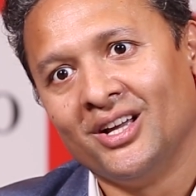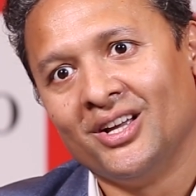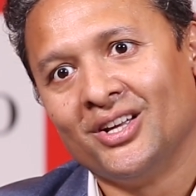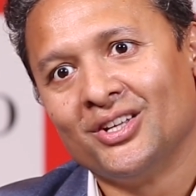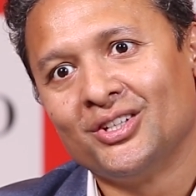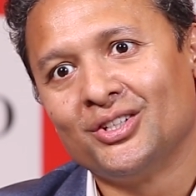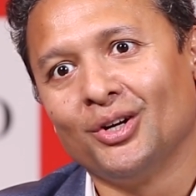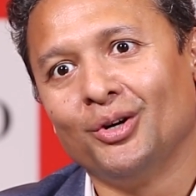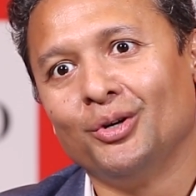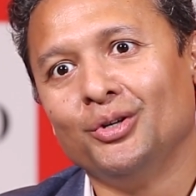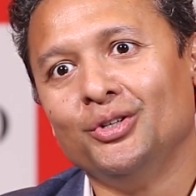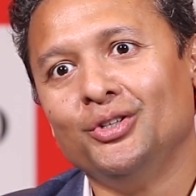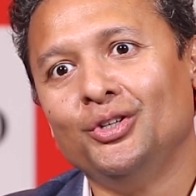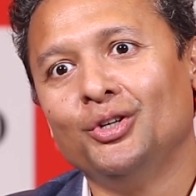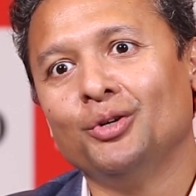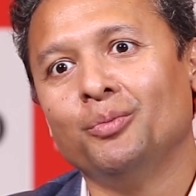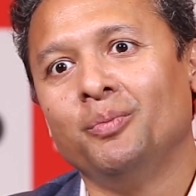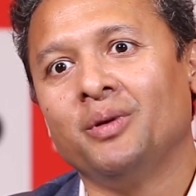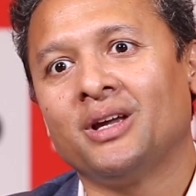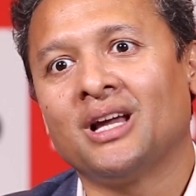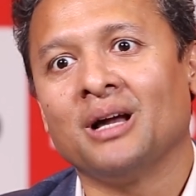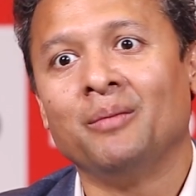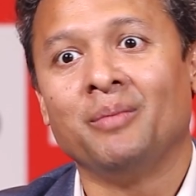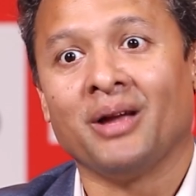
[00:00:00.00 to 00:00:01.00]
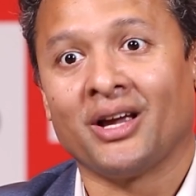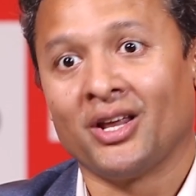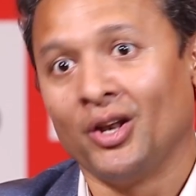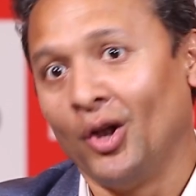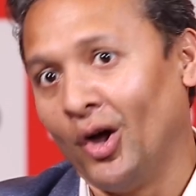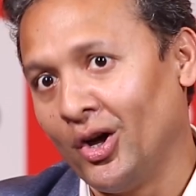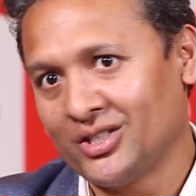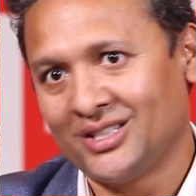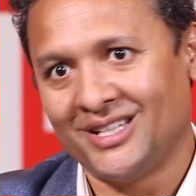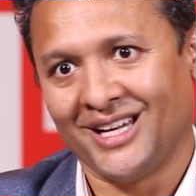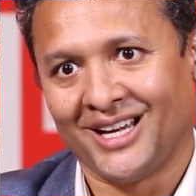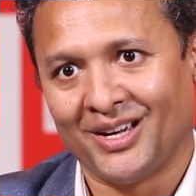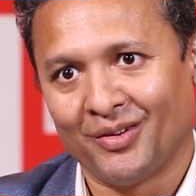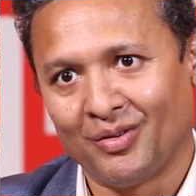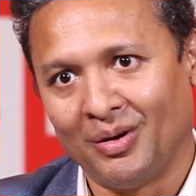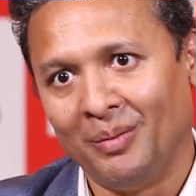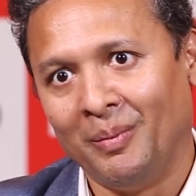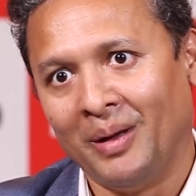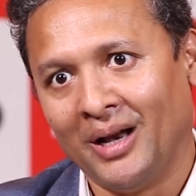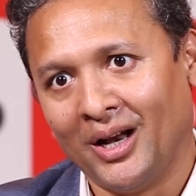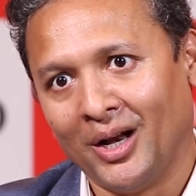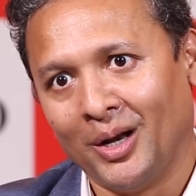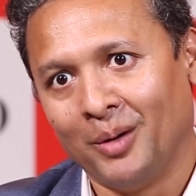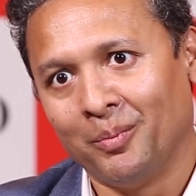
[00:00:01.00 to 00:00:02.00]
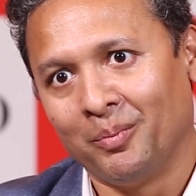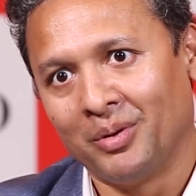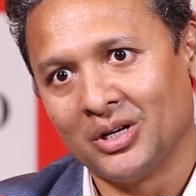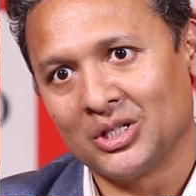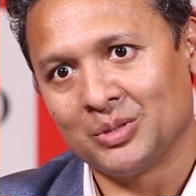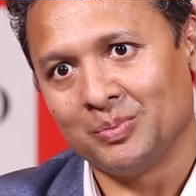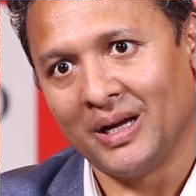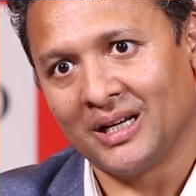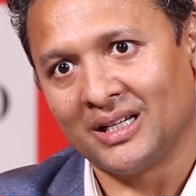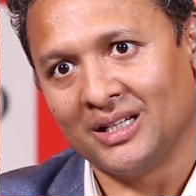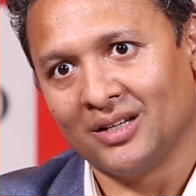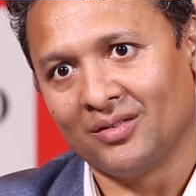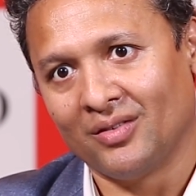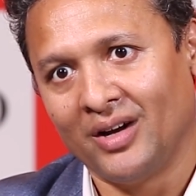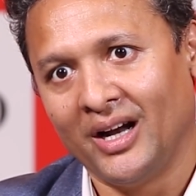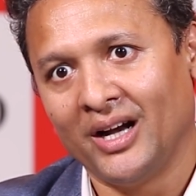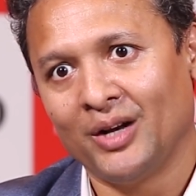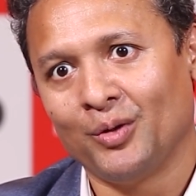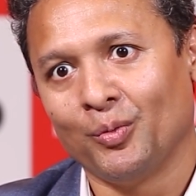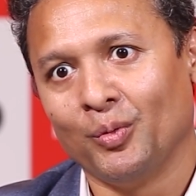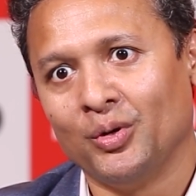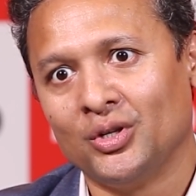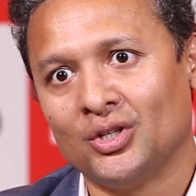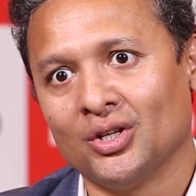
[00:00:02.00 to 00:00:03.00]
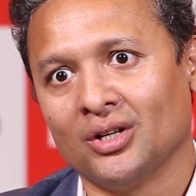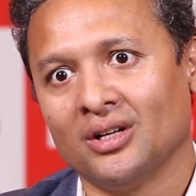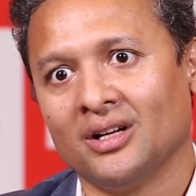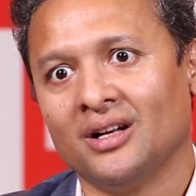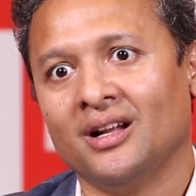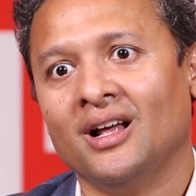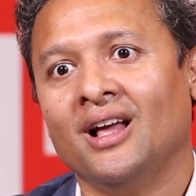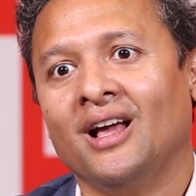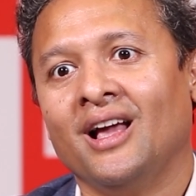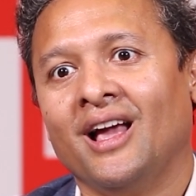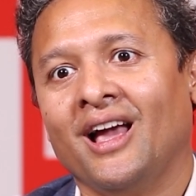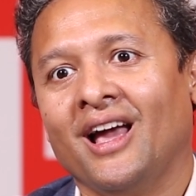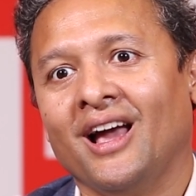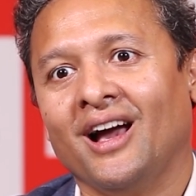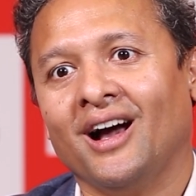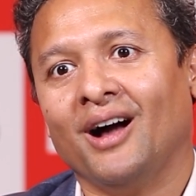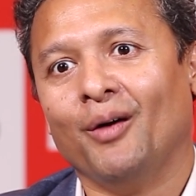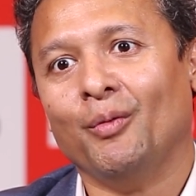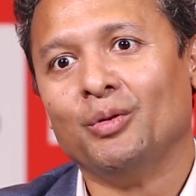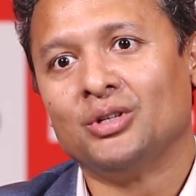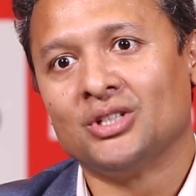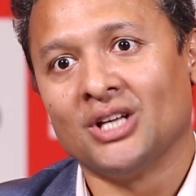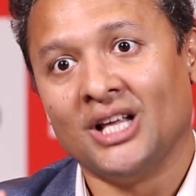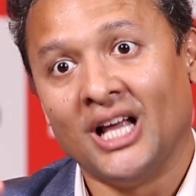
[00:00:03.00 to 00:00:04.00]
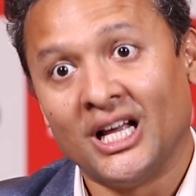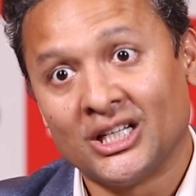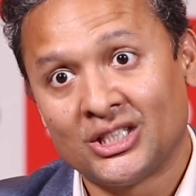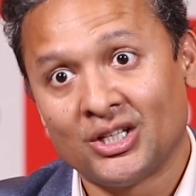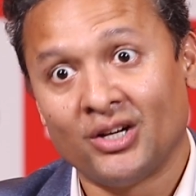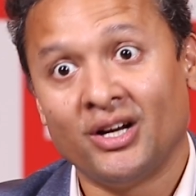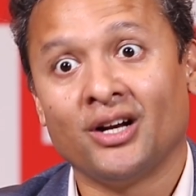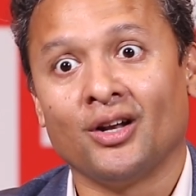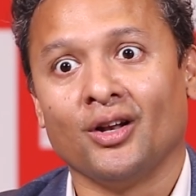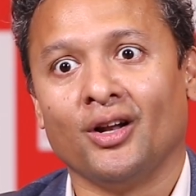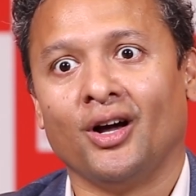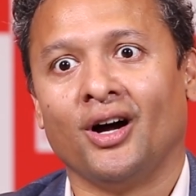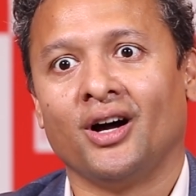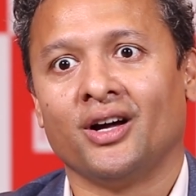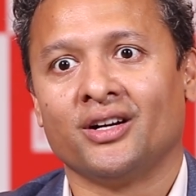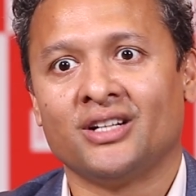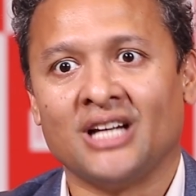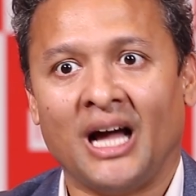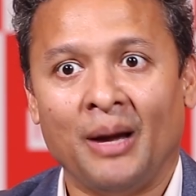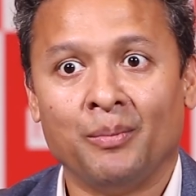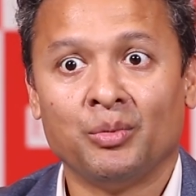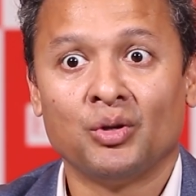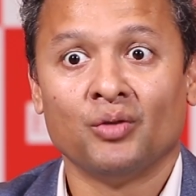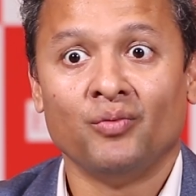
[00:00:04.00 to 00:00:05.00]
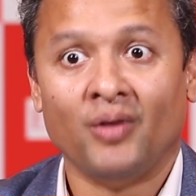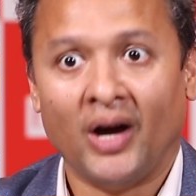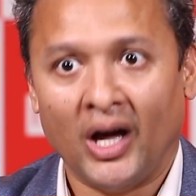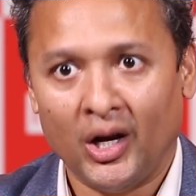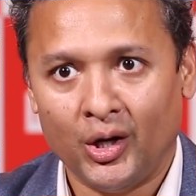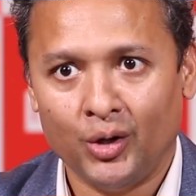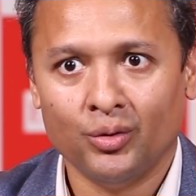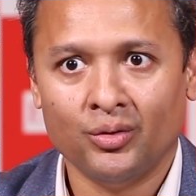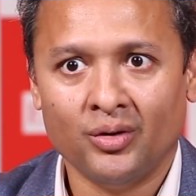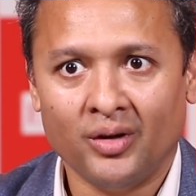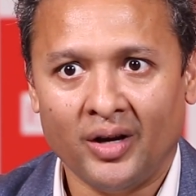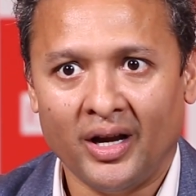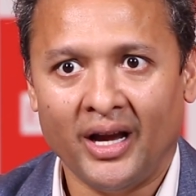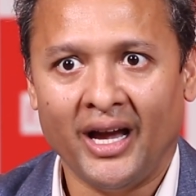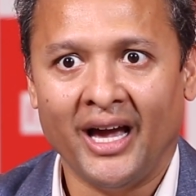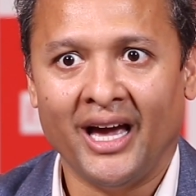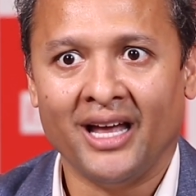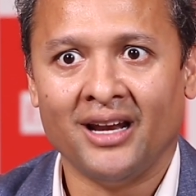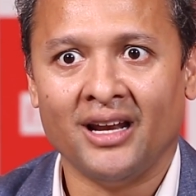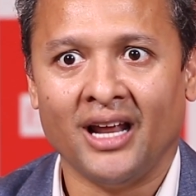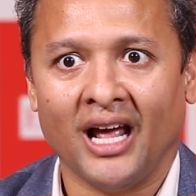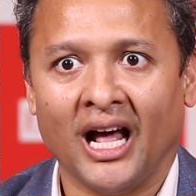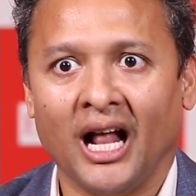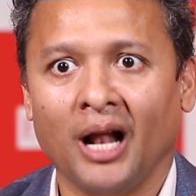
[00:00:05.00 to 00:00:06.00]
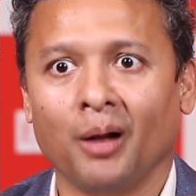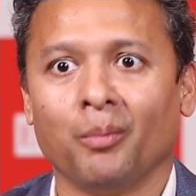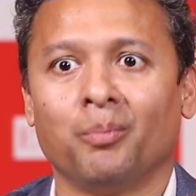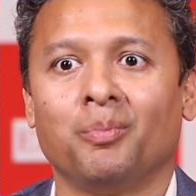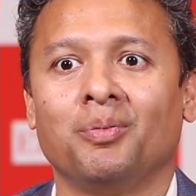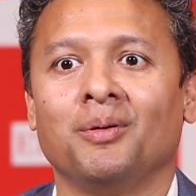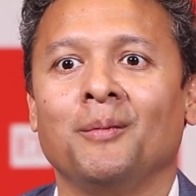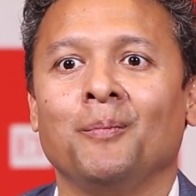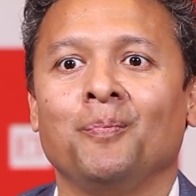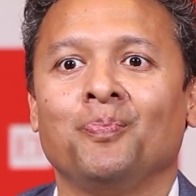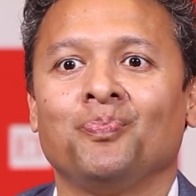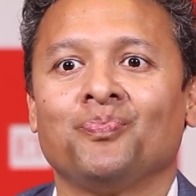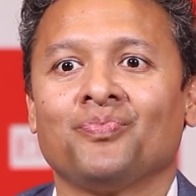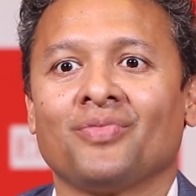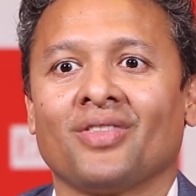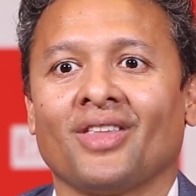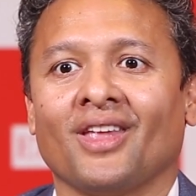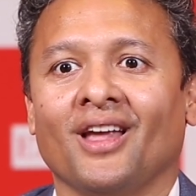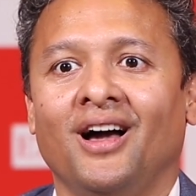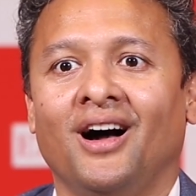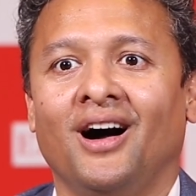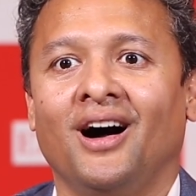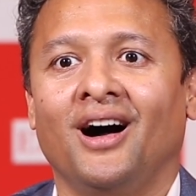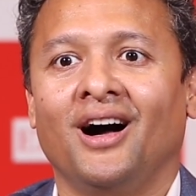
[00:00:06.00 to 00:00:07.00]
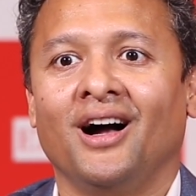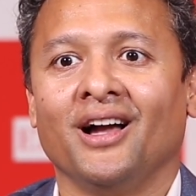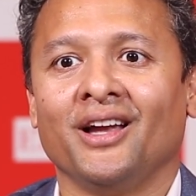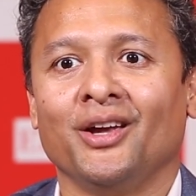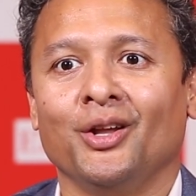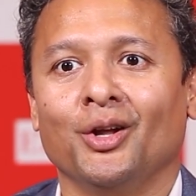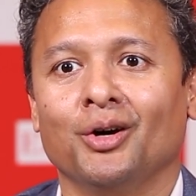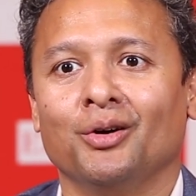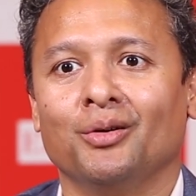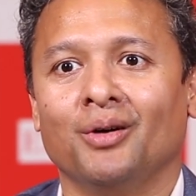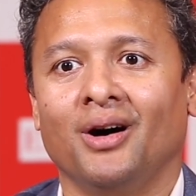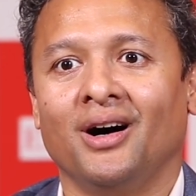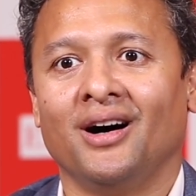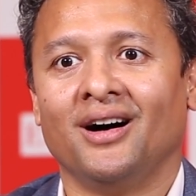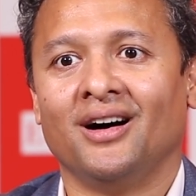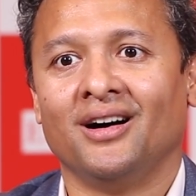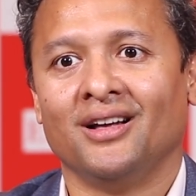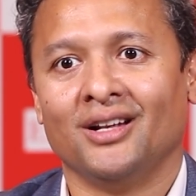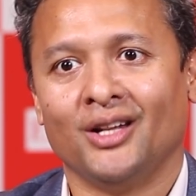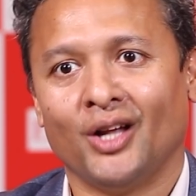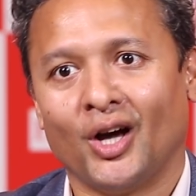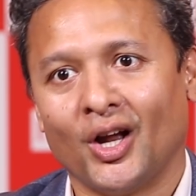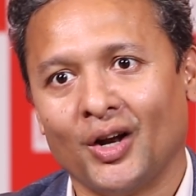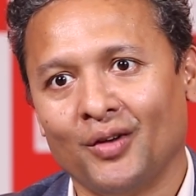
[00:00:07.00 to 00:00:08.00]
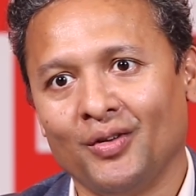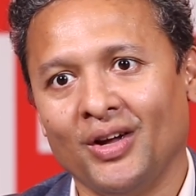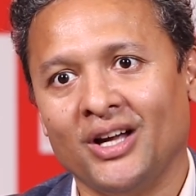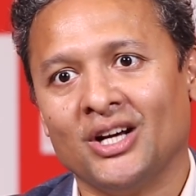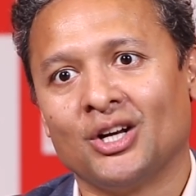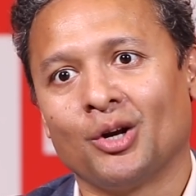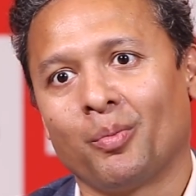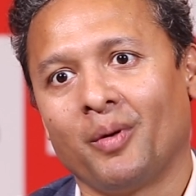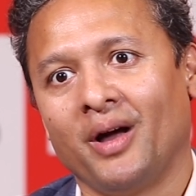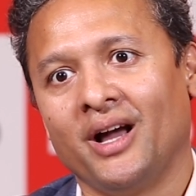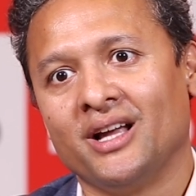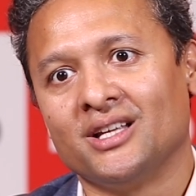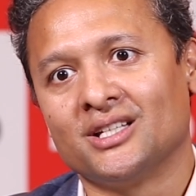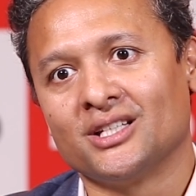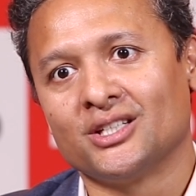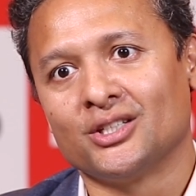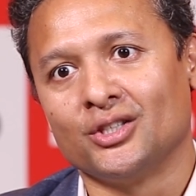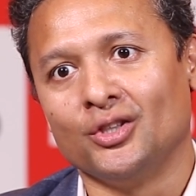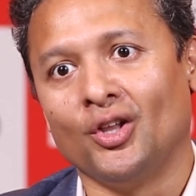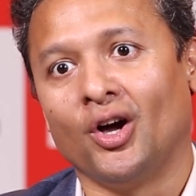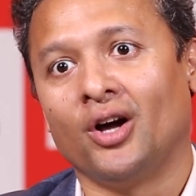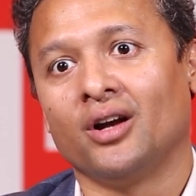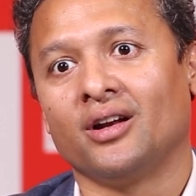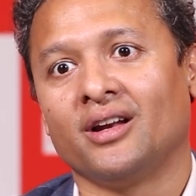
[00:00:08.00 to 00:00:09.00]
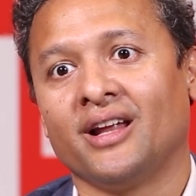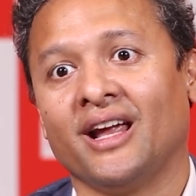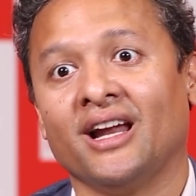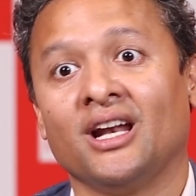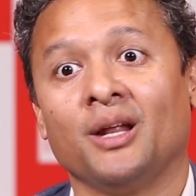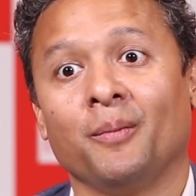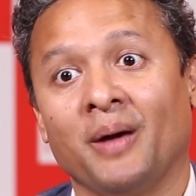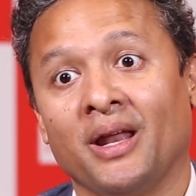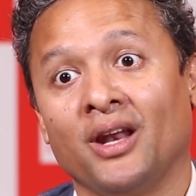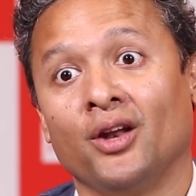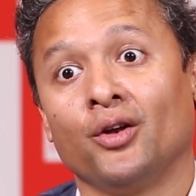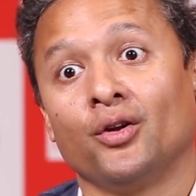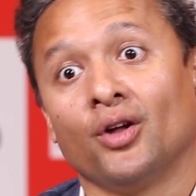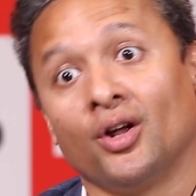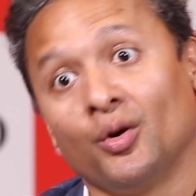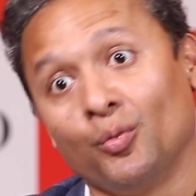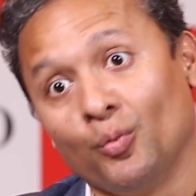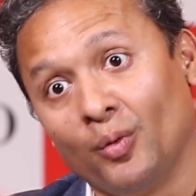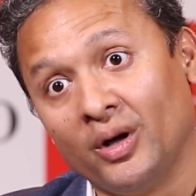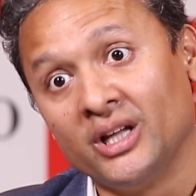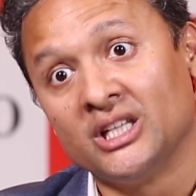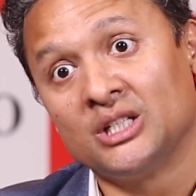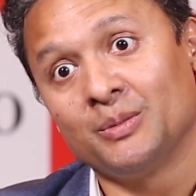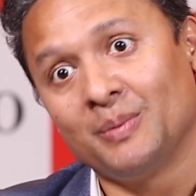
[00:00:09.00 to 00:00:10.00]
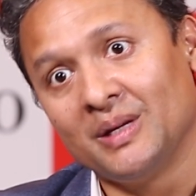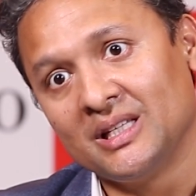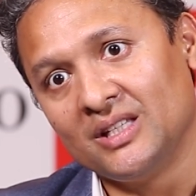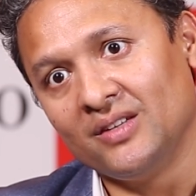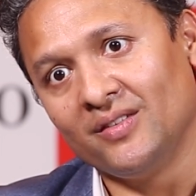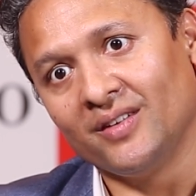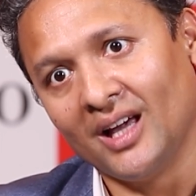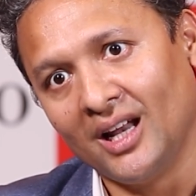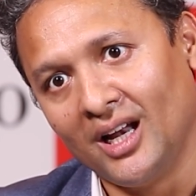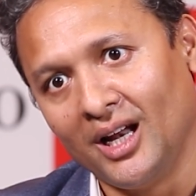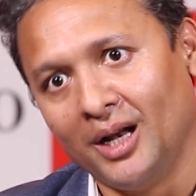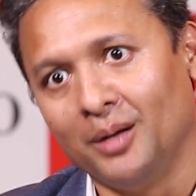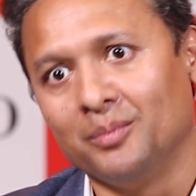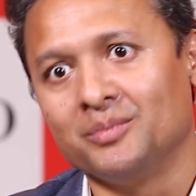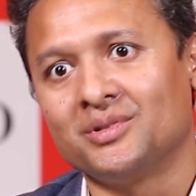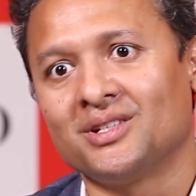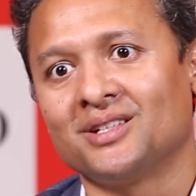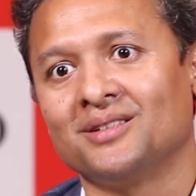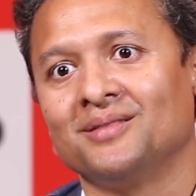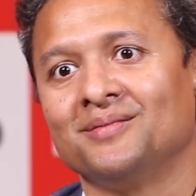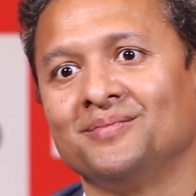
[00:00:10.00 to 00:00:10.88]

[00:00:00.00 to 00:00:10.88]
So you become agnostic from LLM perspective, right? Which will accelerate time to value and help a lot of enterprises not get dependent on one specific LLMs.